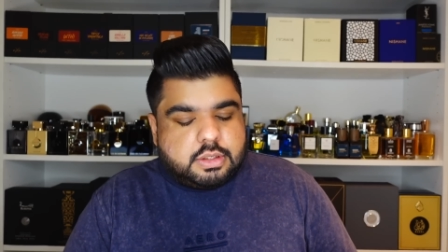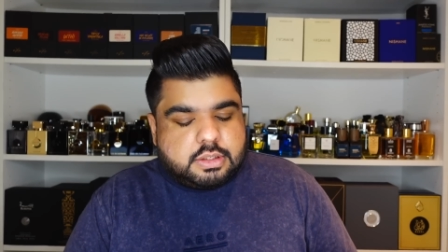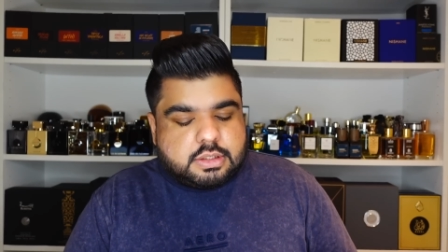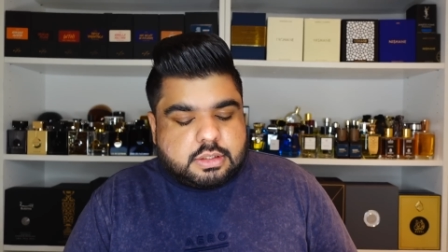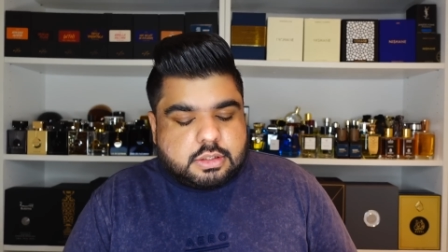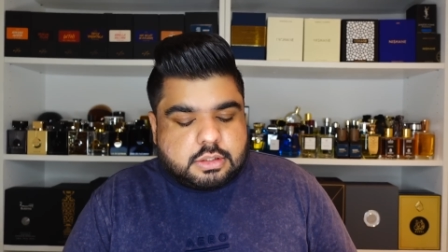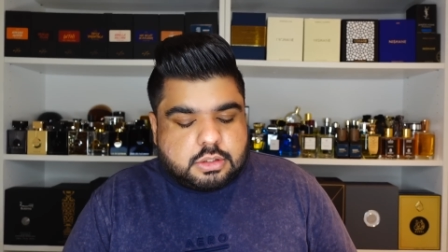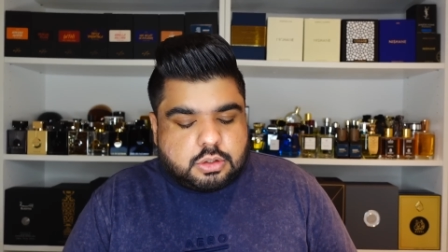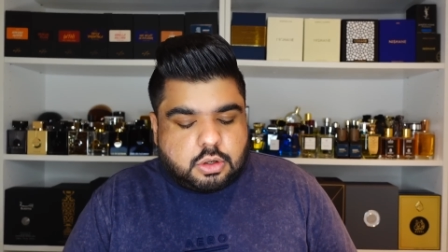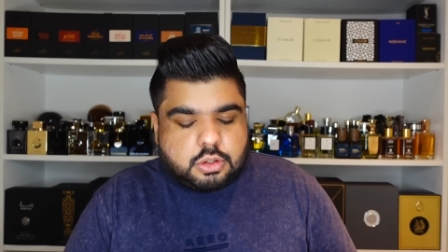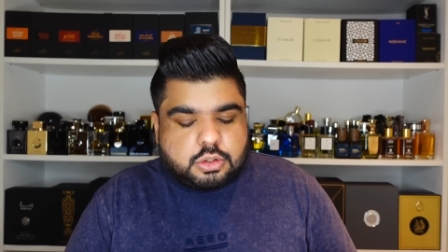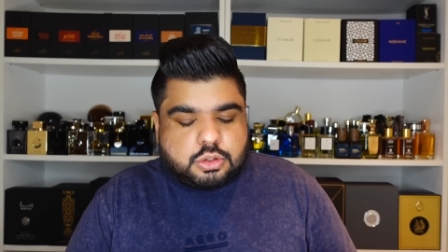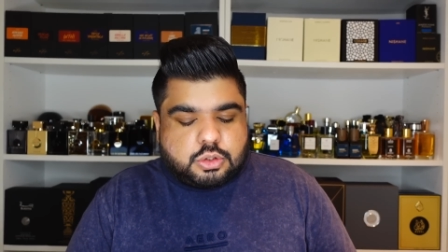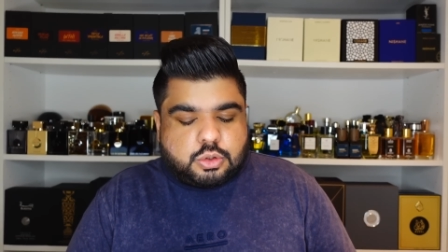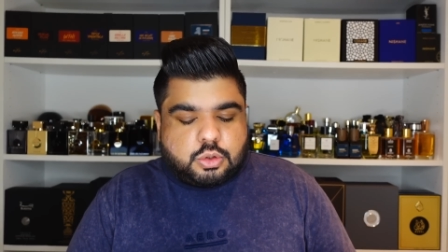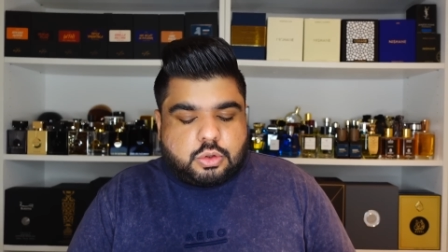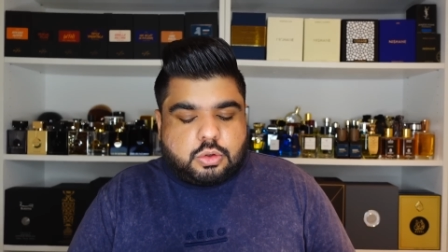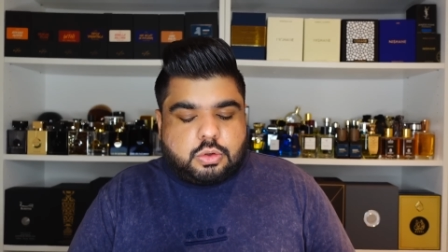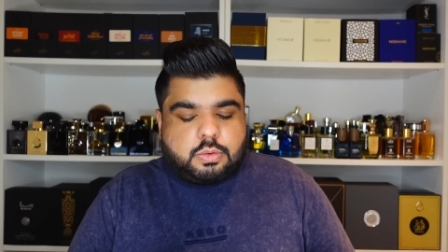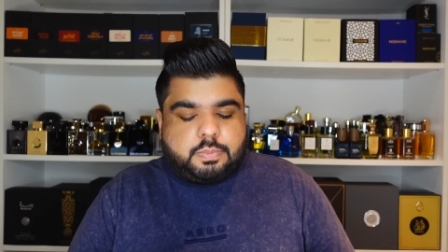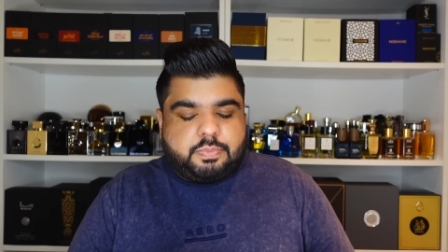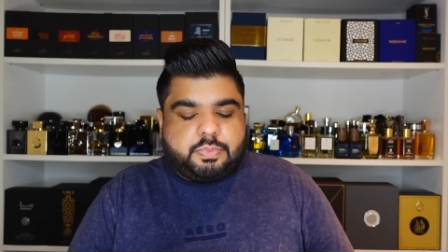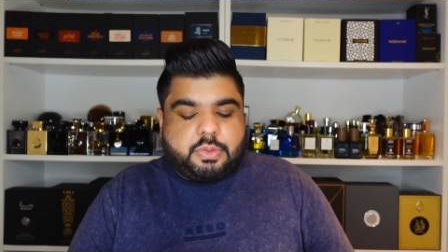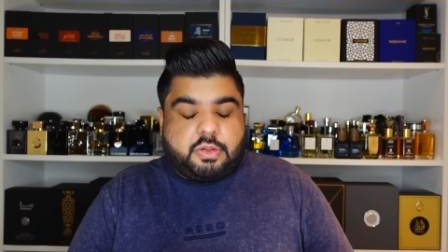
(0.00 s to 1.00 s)
this is
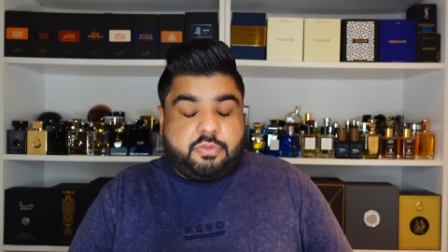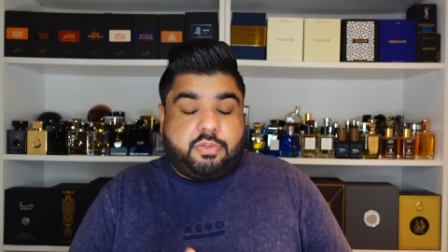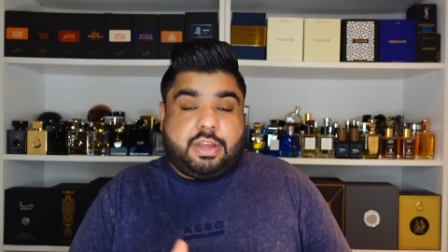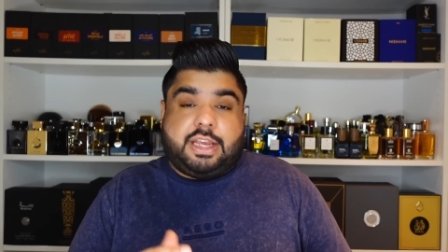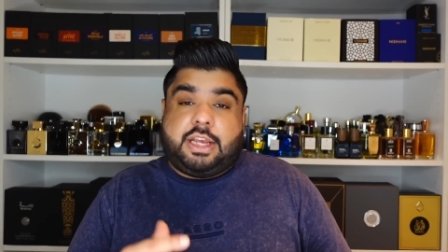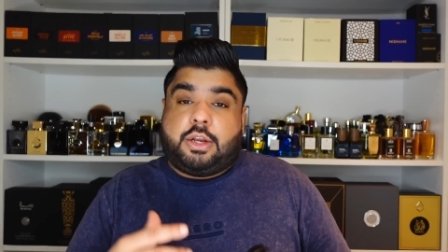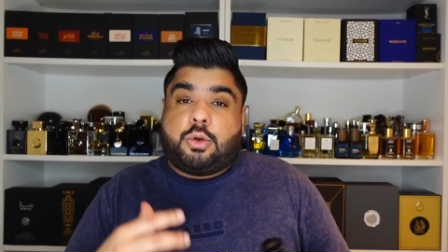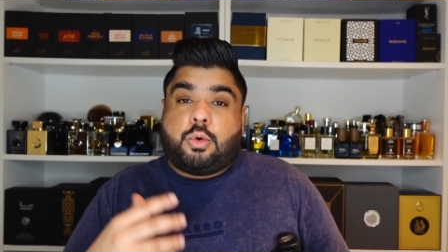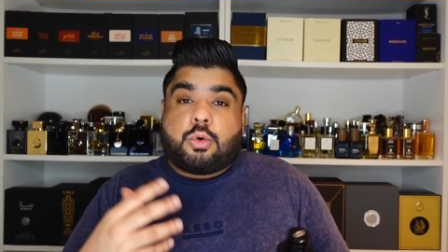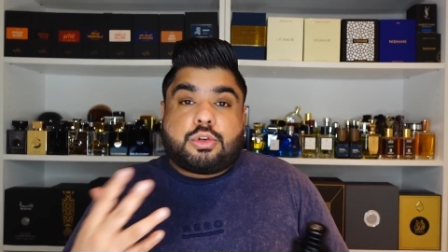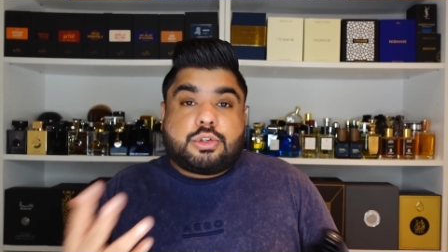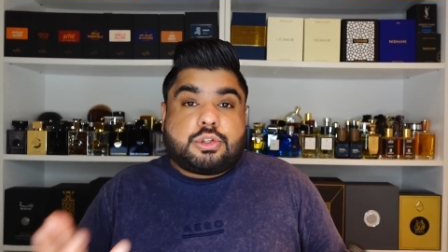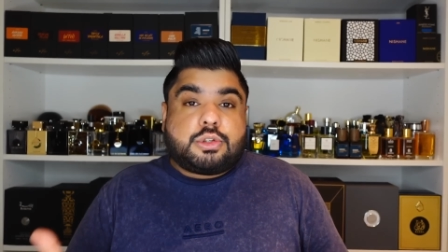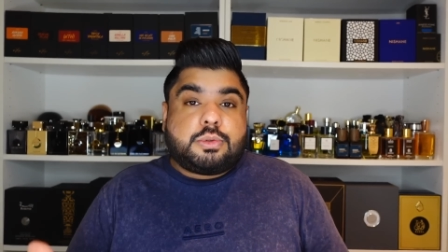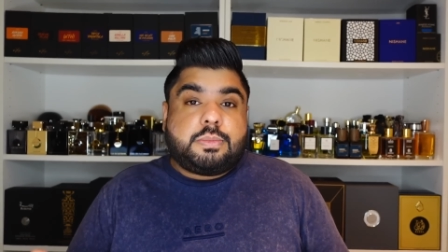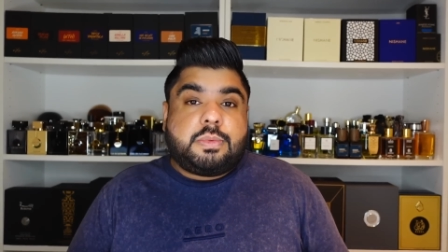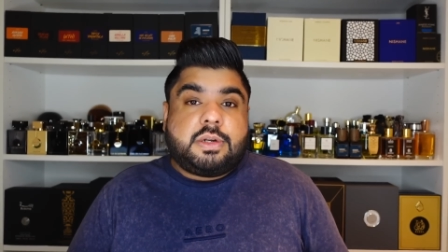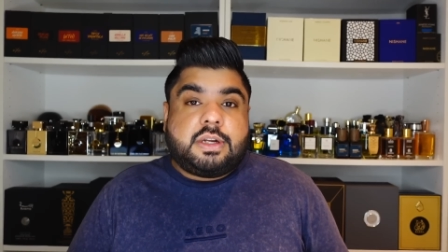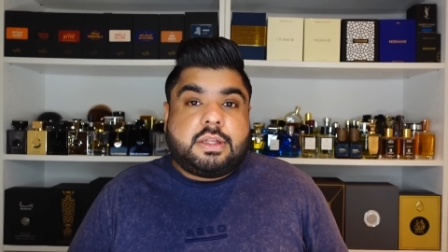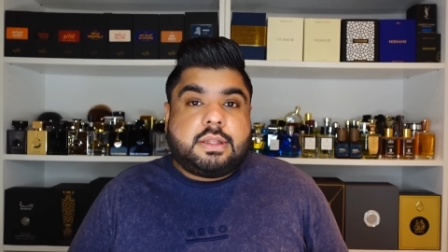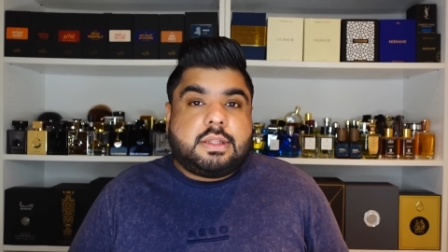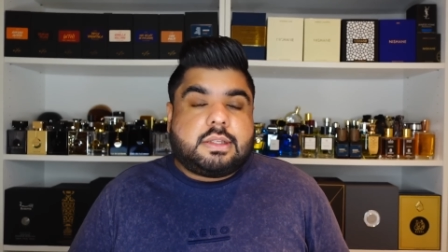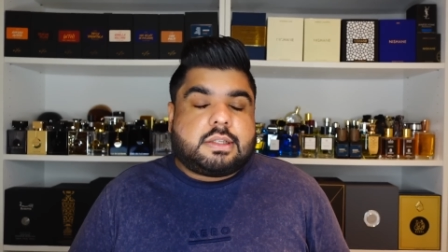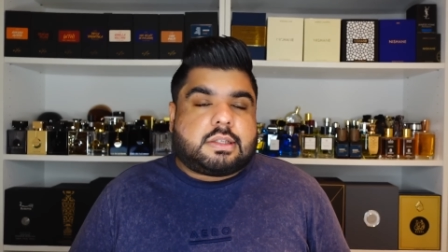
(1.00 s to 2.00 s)
also very
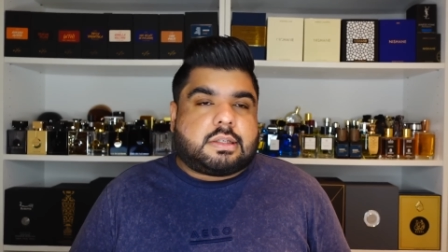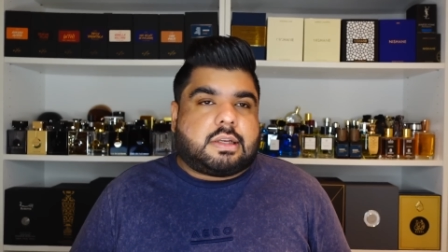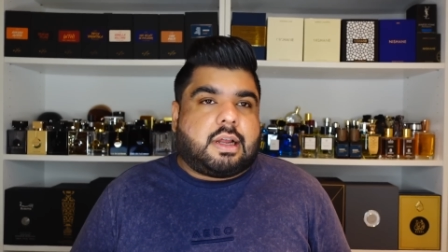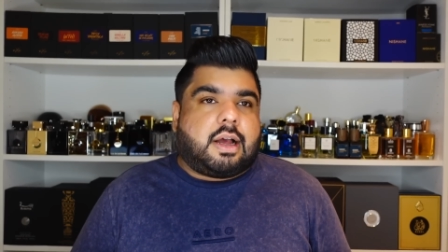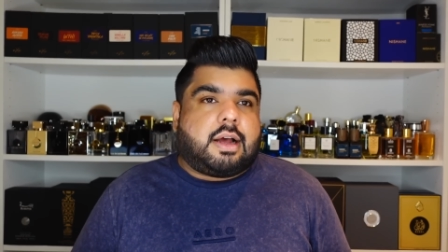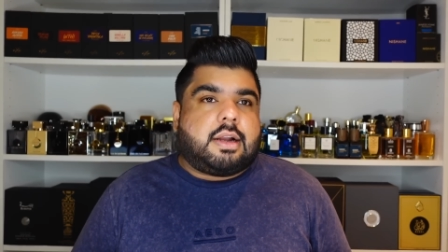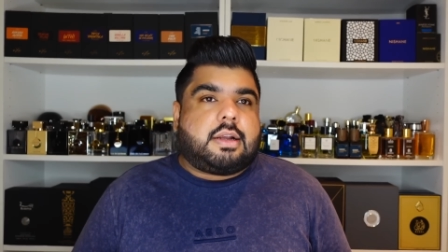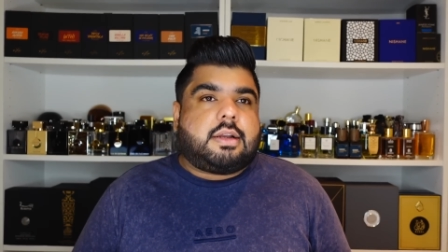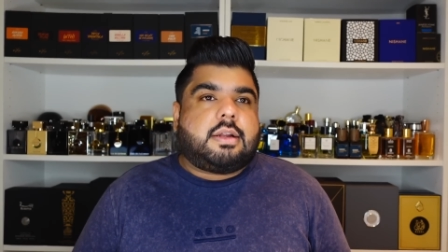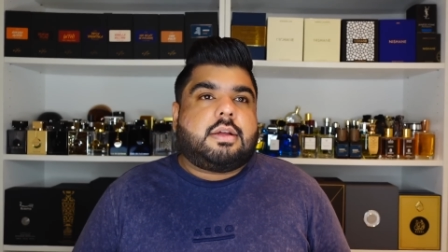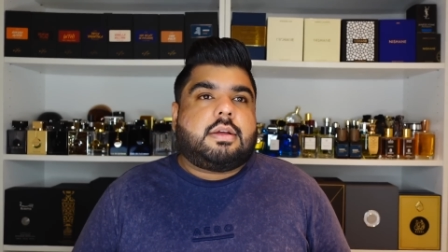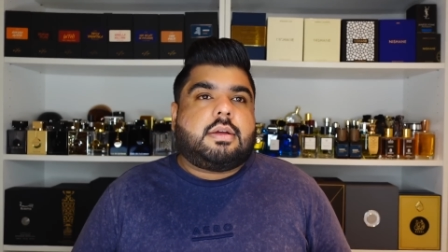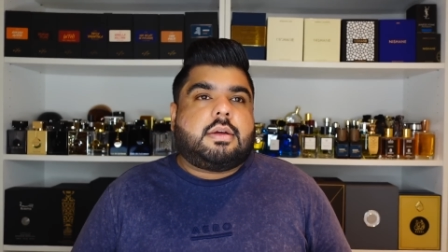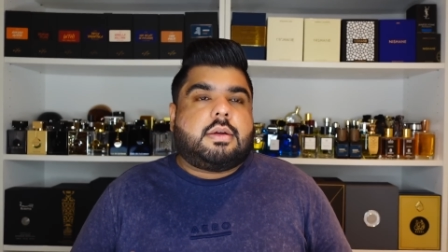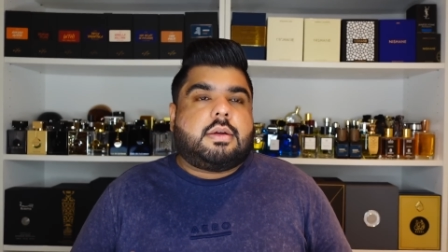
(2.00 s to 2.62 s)
noticeable in the start